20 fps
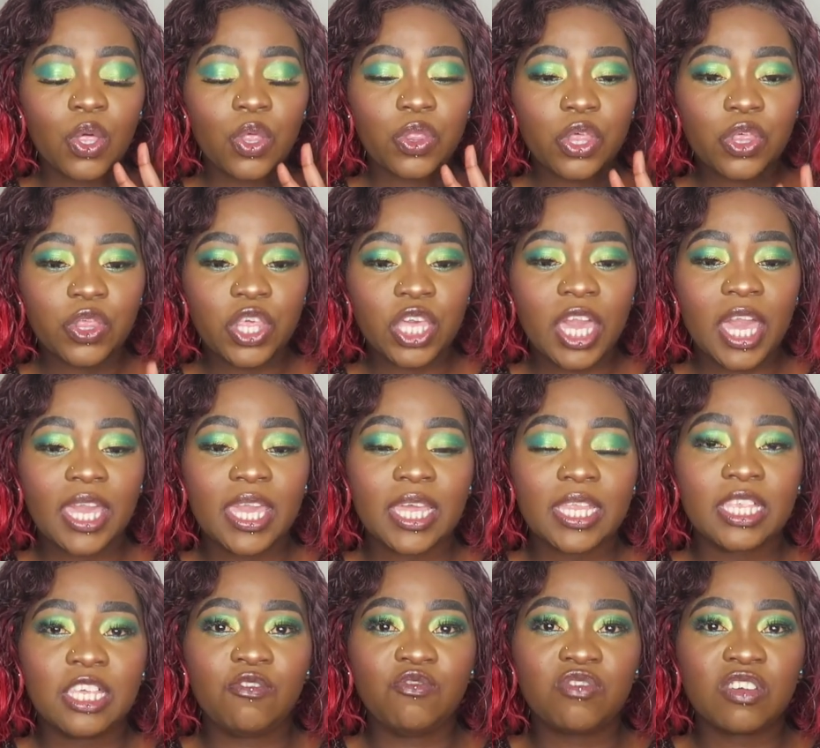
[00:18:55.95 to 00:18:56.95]
the thing I can
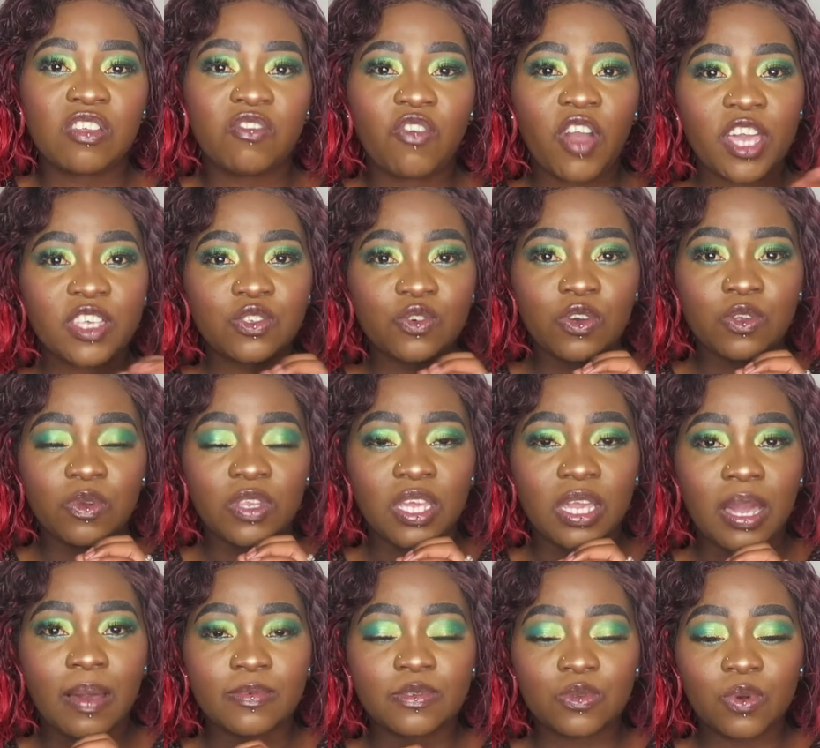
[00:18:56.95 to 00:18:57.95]
give you advice on when it
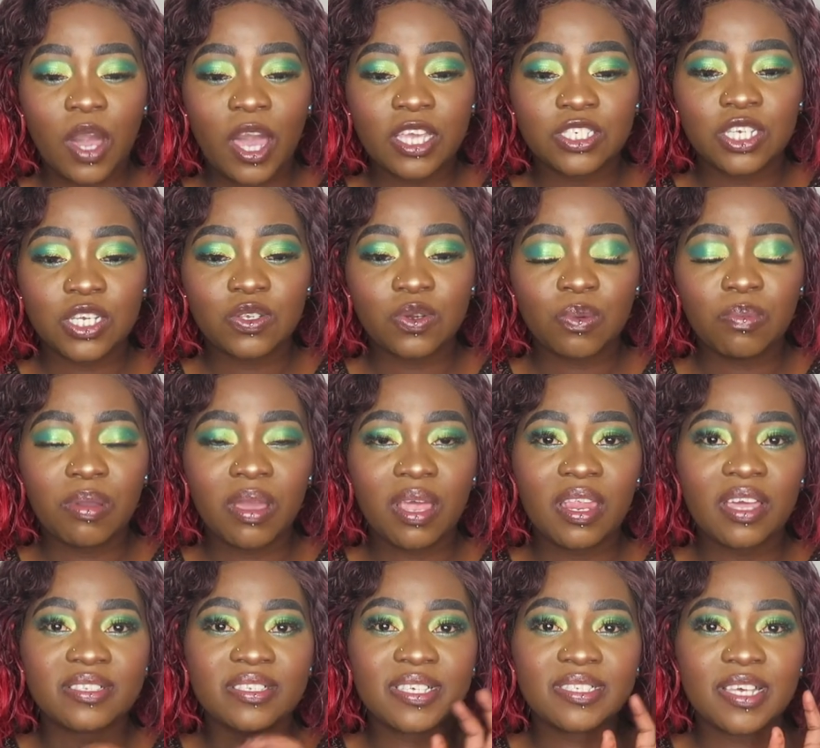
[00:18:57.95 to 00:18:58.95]
comes to eyeshadow
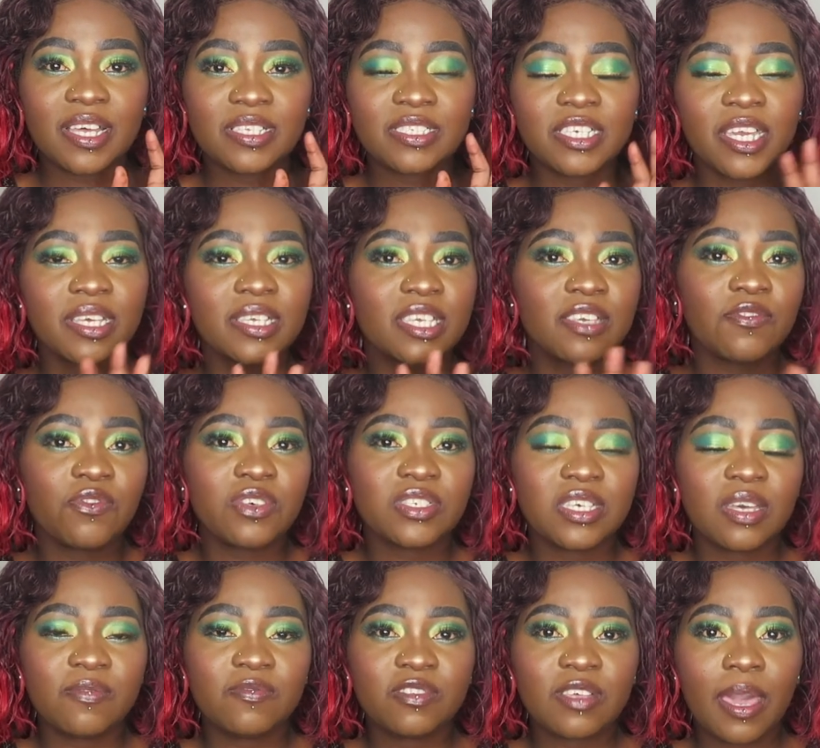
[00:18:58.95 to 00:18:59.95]
palettes is that just give
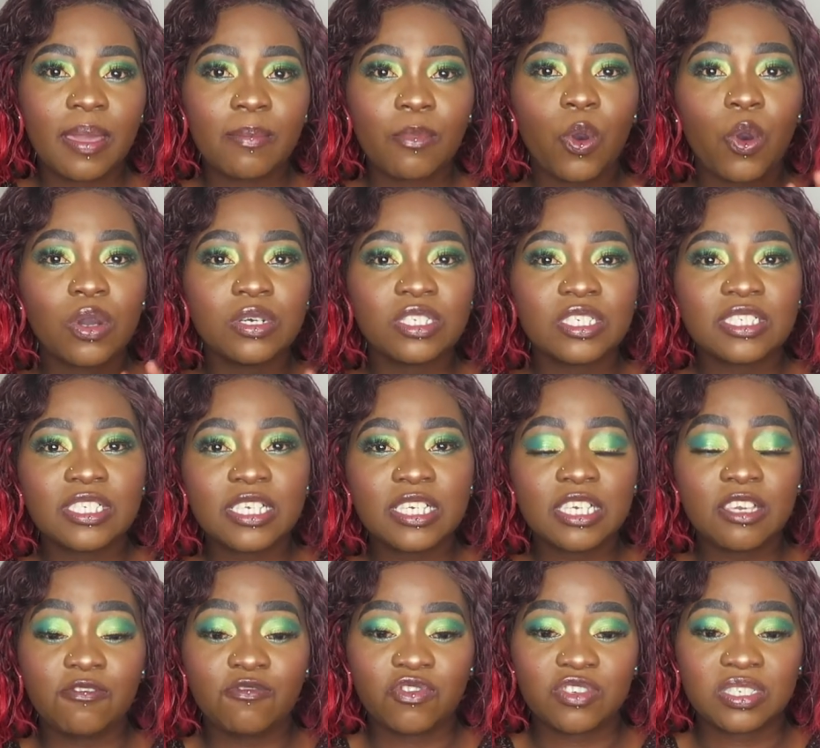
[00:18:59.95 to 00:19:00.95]
yourself time. Honestly,
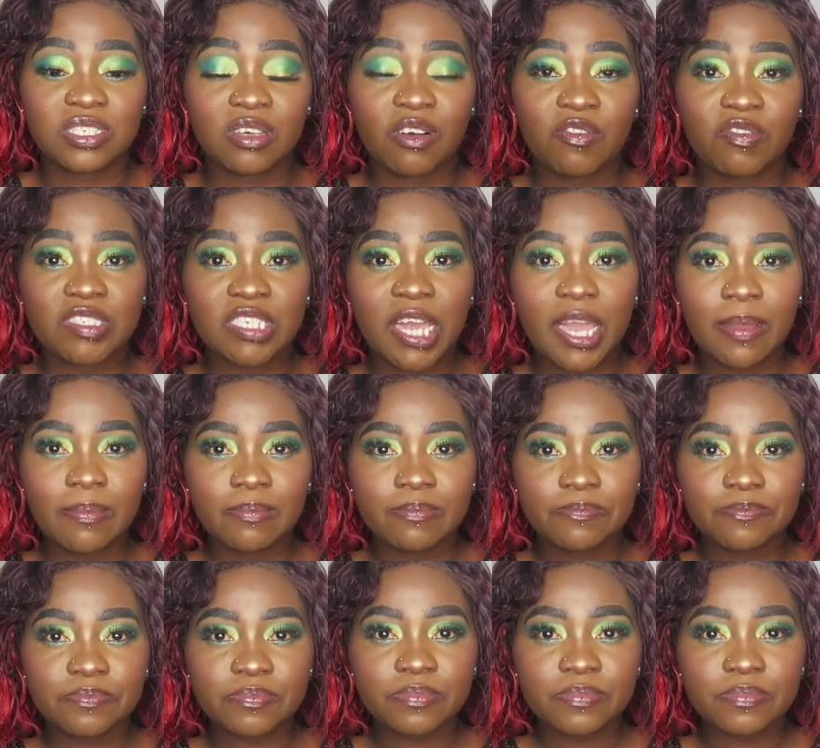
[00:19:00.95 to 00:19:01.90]
give yourself time.